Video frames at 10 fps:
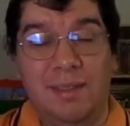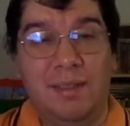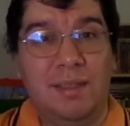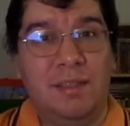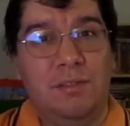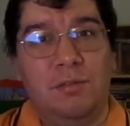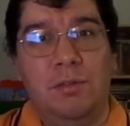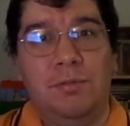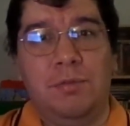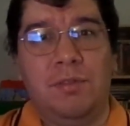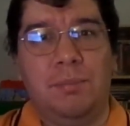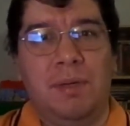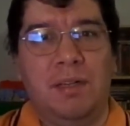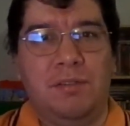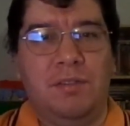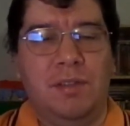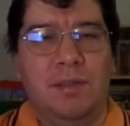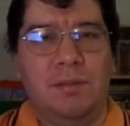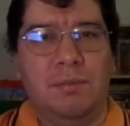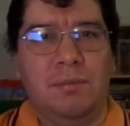Yeah. Scrooge was about
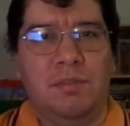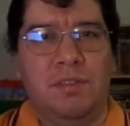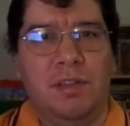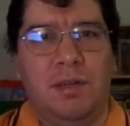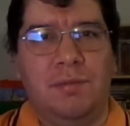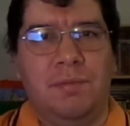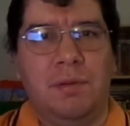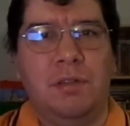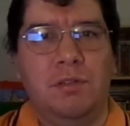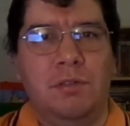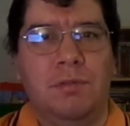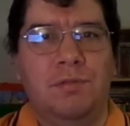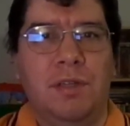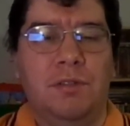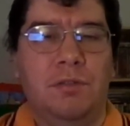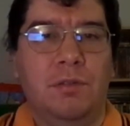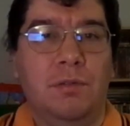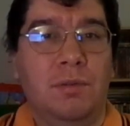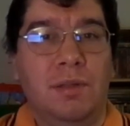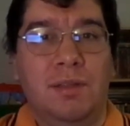to set off on a new
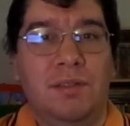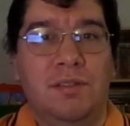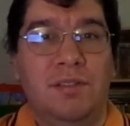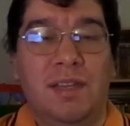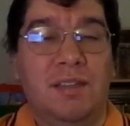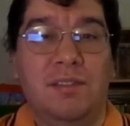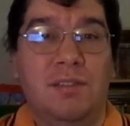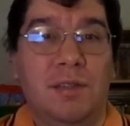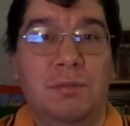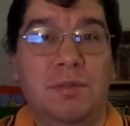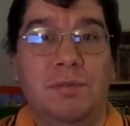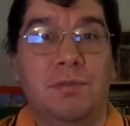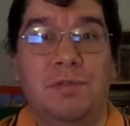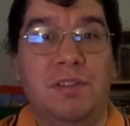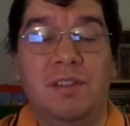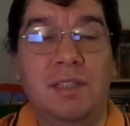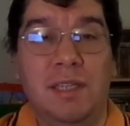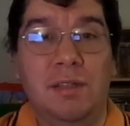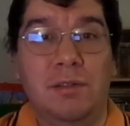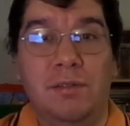adventure, since he hasn't done one for 50
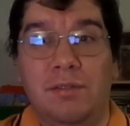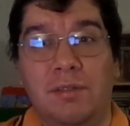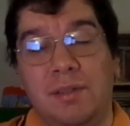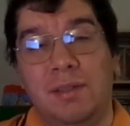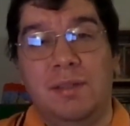years,